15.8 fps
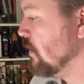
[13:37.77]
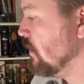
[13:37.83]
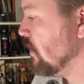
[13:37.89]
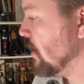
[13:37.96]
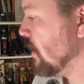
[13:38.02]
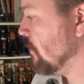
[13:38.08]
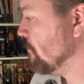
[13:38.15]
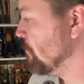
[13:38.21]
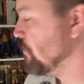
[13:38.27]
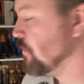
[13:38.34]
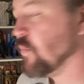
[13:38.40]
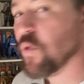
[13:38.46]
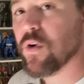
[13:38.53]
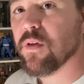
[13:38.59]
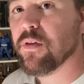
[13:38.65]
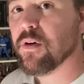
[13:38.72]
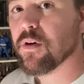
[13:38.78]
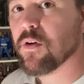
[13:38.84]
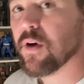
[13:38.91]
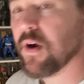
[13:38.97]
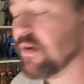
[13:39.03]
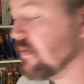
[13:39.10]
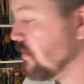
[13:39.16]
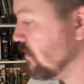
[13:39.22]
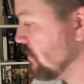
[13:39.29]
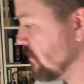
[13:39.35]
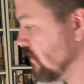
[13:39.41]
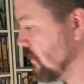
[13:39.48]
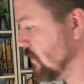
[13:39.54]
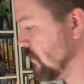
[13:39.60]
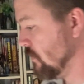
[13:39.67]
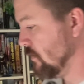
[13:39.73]
yeah, one of the
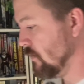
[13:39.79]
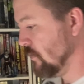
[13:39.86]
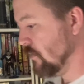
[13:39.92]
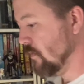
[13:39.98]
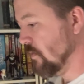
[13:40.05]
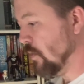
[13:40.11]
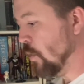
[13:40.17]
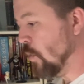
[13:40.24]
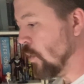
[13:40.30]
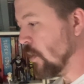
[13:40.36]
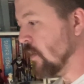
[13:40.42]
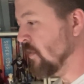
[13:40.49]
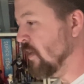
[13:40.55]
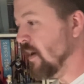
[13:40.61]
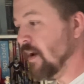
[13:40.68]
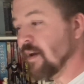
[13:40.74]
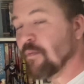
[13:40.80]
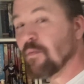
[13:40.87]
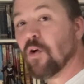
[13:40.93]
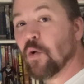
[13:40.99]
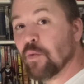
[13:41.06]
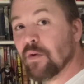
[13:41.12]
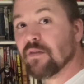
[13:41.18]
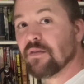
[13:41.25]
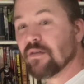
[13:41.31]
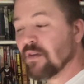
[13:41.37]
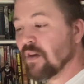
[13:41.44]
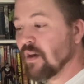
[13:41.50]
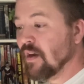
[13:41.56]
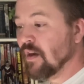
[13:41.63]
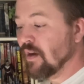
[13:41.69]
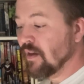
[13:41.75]
craziest, horrifying moments.
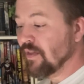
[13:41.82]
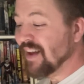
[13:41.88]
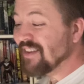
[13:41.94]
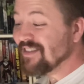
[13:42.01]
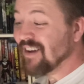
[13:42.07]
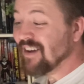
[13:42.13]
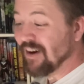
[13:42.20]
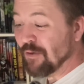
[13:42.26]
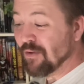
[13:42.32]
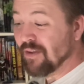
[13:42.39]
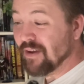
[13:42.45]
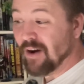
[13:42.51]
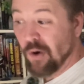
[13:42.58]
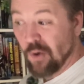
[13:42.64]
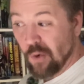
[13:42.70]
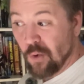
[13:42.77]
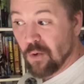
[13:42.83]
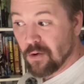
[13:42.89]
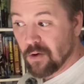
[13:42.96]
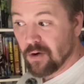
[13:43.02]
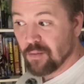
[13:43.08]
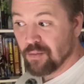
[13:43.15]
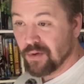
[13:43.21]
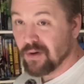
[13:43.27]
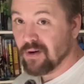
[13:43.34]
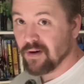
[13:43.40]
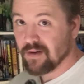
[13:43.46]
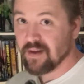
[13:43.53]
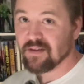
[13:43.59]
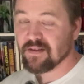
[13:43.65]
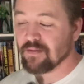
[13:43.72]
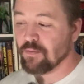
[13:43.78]
That's not really a horror book.
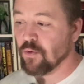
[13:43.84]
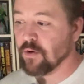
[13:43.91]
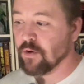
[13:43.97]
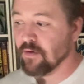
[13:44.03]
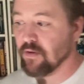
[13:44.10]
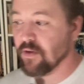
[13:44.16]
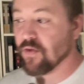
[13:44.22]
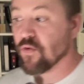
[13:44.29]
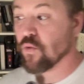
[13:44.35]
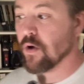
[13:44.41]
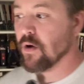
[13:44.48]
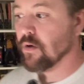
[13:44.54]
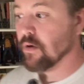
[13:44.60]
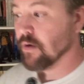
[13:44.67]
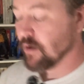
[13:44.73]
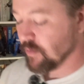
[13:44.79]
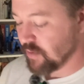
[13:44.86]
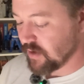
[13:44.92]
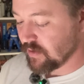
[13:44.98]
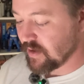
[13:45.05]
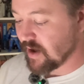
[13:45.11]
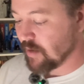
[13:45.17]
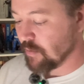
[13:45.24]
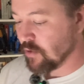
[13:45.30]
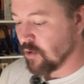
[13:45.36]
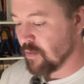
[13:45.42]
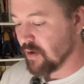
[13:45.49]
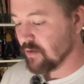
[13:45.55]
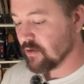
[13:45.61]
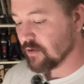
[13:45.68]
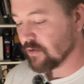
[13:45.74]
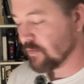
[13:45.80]
That's more of a thriller, but that
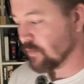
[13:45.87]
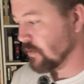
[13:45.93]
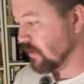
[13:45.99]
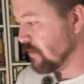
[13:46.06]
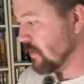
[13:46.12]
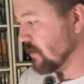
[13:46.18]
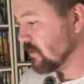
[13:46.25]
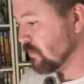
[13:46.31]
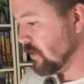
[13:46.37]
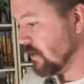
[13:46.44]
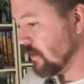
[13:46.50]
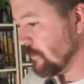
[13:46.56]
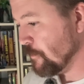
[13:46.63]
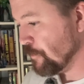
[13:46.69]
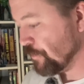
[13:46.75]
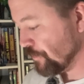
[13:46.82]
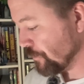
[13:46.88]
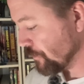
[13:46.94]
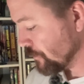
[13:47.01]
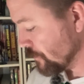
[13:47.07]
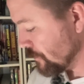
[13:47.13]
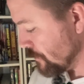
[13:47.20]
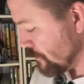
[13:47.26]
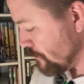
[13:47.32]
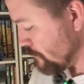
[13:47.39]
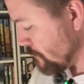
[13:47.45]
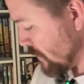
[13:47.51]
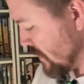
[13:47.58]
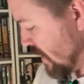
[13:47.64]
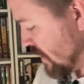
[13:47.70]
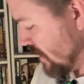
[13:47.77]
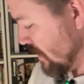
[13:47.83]
moment just really messed me up.
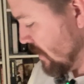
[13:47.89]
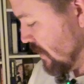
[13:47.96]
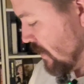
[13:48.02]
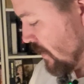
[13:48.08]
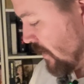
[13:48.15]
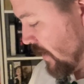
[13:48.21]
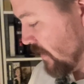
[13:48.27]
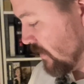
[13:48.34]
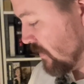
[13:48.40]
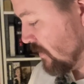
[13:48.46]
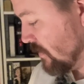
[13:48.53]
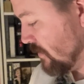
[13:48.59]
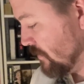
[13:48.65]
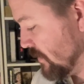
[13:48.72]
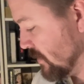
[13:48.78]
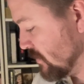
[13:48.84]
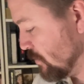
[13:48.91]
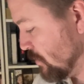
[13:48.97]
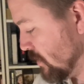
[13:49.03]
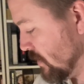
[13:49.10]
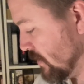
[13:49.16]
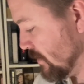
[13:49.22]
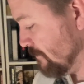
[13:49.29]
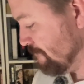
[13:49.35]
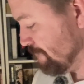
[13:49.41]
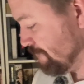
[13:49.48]
All right, this one,